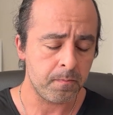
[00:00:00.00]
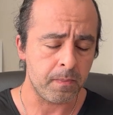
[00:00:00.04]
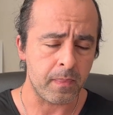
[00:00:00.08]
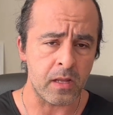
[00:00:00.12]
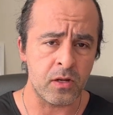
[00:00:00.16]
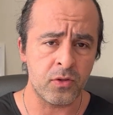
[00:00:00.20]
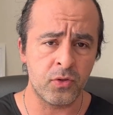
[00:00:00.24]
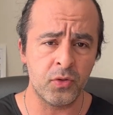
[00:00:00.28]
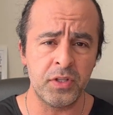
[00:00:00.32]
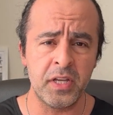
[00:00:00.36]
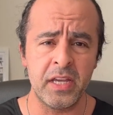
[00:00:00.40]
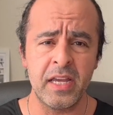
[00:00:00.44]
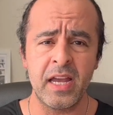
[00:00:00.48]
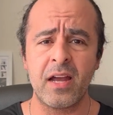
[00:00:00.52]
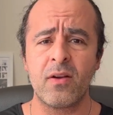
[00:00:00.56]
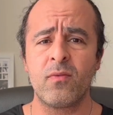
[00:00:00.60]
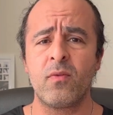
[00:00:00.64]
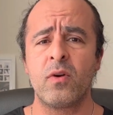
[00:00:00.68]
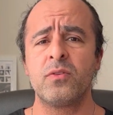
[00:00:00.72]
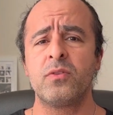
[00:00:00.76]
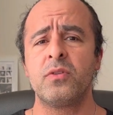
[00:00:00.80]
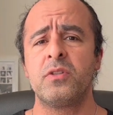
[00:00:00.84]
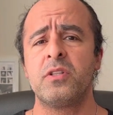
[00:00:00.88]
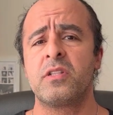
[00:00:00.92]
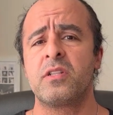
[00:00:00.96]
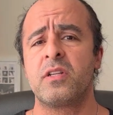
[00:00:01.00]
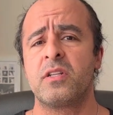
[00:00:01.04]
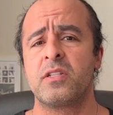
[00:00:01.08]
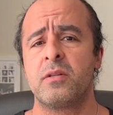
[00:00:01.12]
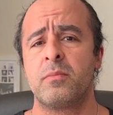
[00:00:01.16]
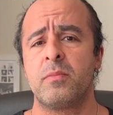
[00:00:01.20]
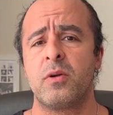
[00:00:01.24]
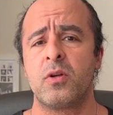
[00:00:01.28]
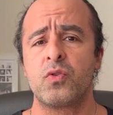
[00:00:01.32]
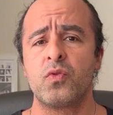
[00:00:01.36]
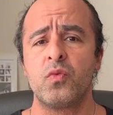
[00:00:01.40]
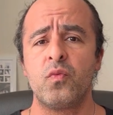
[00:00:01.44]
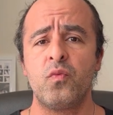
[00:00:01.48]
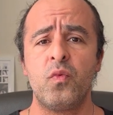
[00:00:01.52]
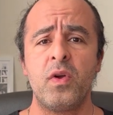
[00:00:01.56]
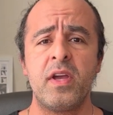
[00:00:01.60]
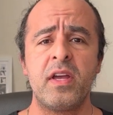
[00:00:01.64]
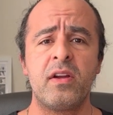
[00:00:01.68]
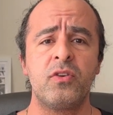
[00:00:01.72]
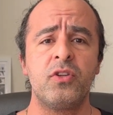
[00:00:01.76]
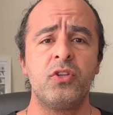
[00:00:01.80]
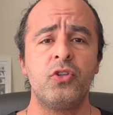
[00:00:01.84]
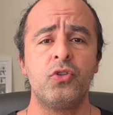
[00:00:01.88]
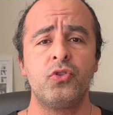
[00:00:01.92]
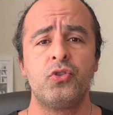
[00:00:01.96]
today I want to discuss about
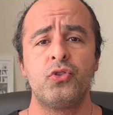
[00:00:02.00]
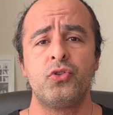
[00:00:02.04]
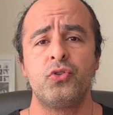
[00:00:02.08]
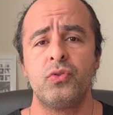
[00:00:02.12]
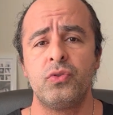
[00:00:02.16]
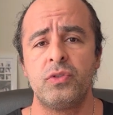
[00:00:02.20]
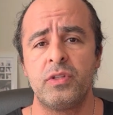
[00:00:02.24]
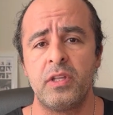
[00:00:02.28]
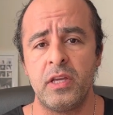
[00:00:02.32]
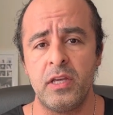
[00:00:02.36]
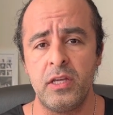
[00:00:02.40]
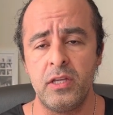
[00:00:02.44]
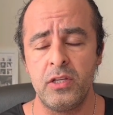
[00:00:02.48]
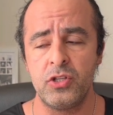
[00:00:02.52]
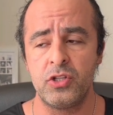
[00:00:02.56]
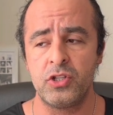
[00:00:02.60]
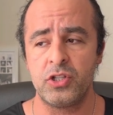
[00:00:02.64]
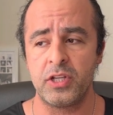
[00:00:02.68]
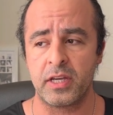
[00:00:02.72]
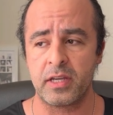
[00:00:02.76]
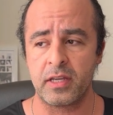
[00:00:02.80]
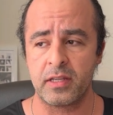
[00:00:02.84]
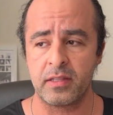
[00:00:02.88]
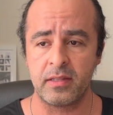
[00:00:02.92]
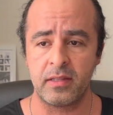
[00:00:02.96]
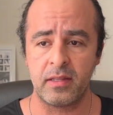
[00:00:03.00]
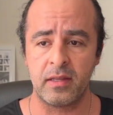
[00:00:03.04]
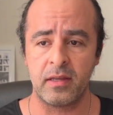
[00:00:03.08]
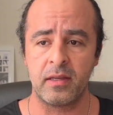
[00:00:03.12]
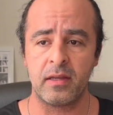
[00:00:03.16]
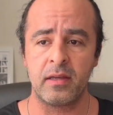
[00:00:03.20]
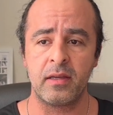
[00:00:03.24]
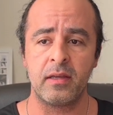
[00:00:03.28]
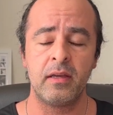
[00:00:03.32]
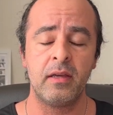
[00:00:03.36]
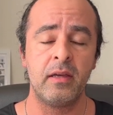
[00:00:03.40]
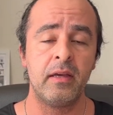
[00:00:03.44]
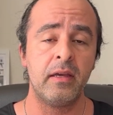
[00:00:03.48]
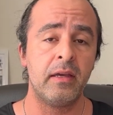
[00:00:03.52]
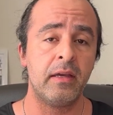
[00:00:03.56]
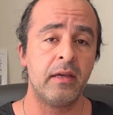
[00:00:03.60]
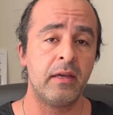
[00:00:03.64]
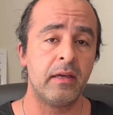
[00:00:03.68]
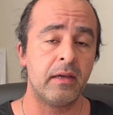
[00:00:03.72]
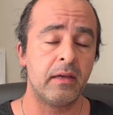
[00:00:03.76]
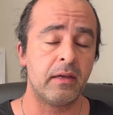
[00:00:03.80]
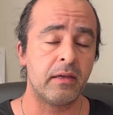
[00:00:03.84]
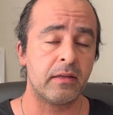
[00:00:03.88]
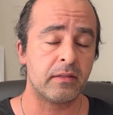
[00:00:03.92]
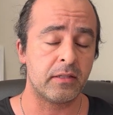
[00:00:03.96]
where you should inject the
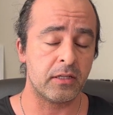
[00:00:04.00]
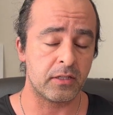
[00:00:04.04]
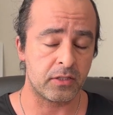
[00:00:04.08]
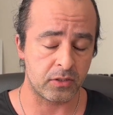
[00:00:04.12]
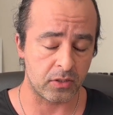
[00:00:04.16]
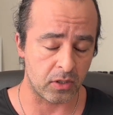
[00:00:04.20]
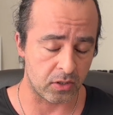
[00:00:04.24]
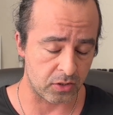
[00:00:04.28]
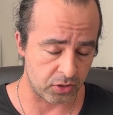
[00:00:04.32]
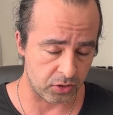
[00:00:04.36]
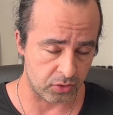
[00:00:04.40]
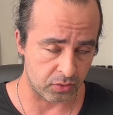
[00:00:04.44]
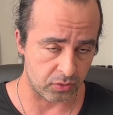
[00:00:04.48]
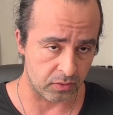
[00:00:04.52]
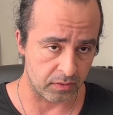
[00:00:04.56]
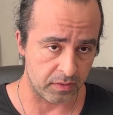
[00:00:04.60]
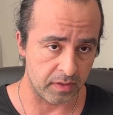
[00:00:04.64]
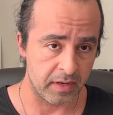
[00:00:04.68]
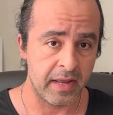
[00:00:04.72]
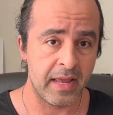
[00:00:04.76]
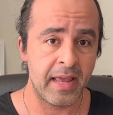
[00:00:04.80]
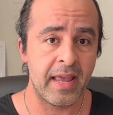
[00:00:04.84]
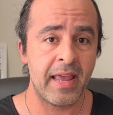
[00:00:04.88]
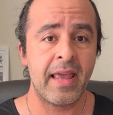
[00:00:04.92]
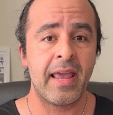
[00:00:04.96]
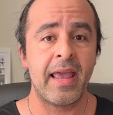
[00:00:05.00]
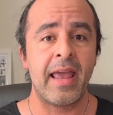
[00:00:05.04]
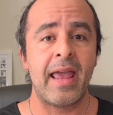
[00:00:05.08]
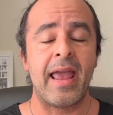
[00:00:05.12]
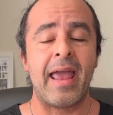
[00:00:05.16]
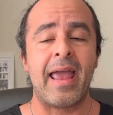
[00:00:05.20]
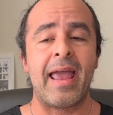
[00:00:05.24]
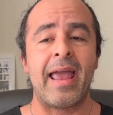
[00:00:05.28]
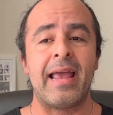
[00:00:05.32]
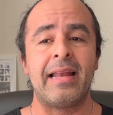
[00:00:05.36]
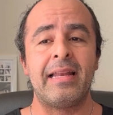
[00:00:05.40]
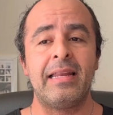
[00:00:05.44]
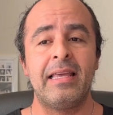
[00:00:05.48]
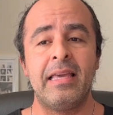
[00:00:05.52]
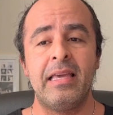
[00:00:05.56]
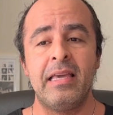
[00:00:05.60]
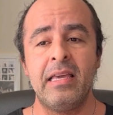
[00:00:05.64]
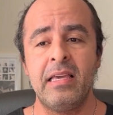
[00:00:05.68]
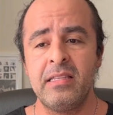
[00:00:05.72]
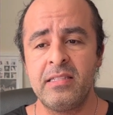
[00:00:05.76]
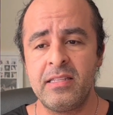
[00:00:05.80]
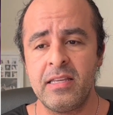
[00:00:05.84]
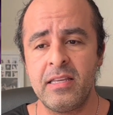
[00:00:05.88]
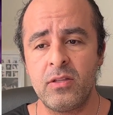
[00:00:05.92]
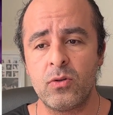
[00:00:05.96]
testosterone, and
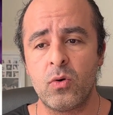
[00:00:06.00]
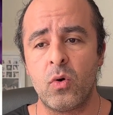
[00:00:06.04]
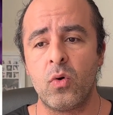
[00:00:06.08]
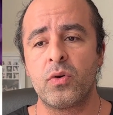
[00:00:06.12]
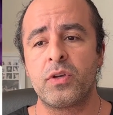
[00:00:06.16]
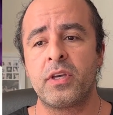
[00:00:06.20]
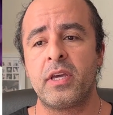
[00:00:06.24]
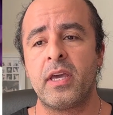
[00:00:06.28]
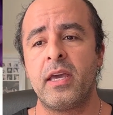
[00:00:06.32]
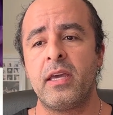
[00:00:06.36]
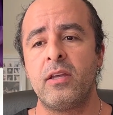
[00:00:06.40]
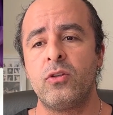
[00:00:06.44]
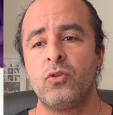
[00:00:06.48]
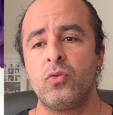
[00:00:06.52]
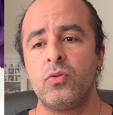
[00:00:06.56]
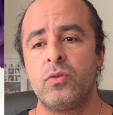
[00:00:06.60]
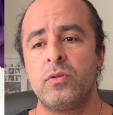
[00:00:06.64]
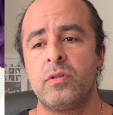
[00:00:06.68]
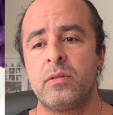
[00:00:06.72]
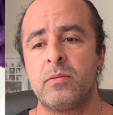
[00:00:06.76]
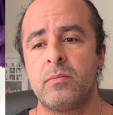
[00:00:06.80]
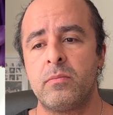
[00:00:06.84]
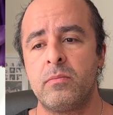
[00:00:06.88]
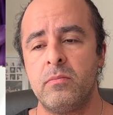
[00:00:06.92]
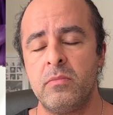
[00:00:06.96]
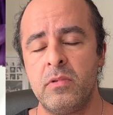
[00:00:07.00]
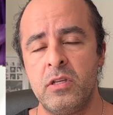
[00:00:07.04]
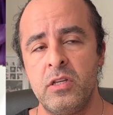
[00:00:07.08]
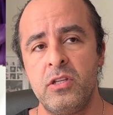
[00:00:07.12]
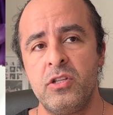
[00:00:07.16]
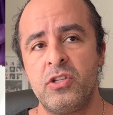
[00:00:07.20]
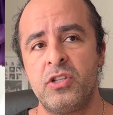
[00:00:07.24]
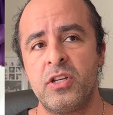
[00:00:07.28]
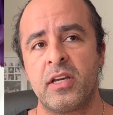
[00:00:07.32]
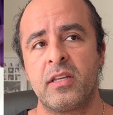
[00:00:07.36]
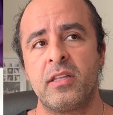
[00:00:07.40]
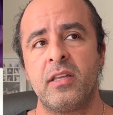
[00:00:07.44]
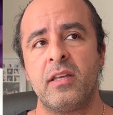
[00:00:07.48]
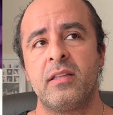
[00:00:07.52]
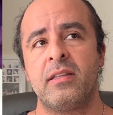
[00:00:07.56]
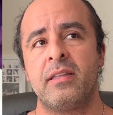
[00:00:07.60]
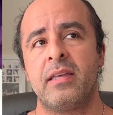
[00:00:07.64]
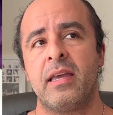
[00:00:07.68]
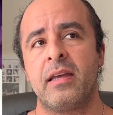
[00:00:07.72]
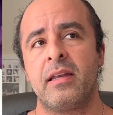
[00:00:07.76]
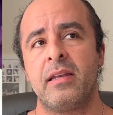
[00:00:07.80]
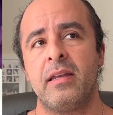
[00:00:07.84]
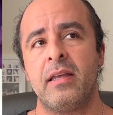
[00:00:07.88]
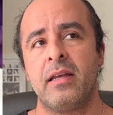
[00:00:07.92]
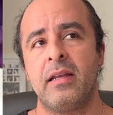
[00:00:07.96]
is it okay to inject it
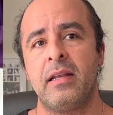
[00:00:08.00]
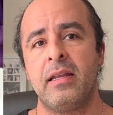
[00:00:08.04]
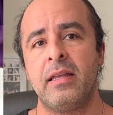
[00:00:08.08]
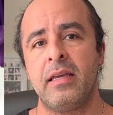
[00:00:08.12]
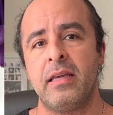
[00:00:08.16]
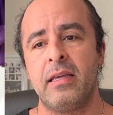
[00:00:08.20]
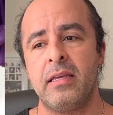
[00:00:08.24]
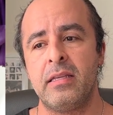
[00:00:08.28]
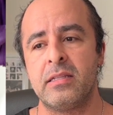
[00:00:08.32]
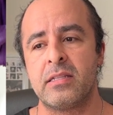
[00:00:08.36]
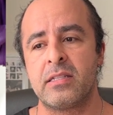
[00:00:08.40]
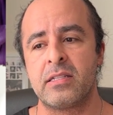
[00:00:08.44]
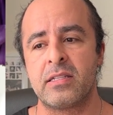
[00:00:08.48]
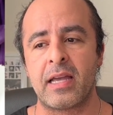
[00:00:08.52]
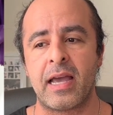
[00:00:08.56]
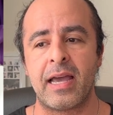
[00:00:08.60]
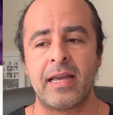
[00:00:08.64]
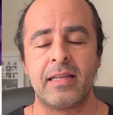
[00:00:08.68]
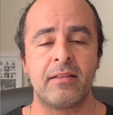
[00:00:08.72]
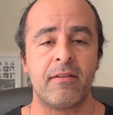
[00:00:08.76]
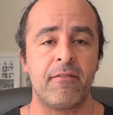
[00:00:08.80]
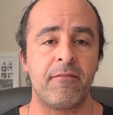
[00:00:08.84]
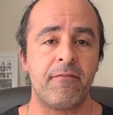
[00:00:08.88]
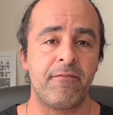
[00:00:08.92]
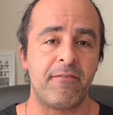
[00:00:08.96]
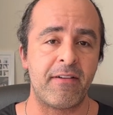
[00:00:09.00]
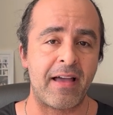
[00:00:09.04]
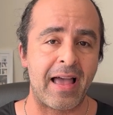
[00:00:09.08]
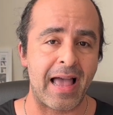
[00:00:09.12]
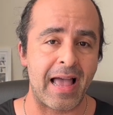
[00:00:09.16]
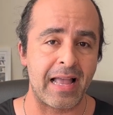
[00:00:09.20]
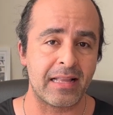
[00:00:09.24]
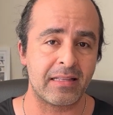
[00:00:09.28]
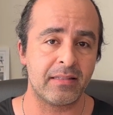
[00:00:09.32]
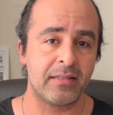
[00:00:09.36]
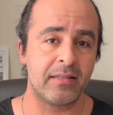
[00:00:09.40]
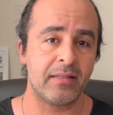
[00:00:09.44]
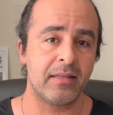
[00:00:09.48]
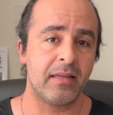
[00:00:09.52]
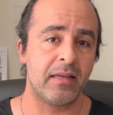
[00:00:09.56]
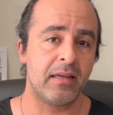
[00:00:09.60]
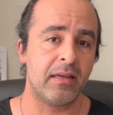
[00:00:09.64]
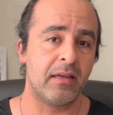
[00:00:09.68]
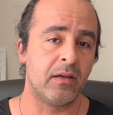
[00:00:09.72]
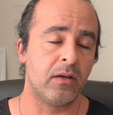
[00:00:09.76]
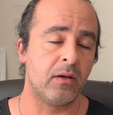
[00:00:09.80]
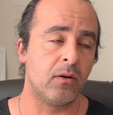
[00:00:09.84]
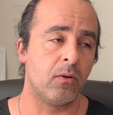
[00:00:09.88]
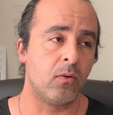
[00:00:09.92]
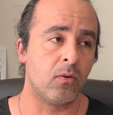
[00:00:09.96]
technically inside the fat
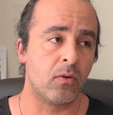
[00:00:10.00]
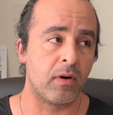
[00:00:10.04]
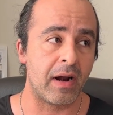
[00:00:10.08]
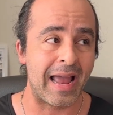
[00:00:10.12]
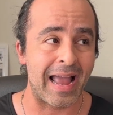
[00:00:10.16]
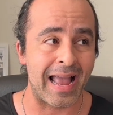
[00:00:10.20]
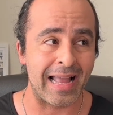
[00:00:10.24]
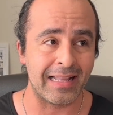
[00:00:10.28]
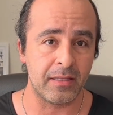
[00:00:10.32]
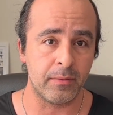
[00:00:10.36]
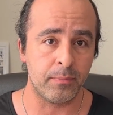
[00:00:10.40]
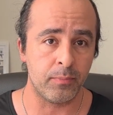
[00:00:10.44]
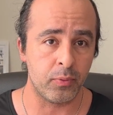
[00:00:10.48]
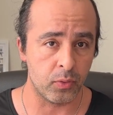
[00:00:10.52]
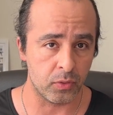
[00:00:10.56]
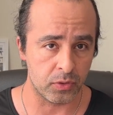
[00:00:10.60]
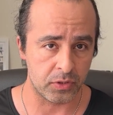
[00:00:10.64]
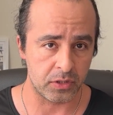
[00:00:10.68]
or adipose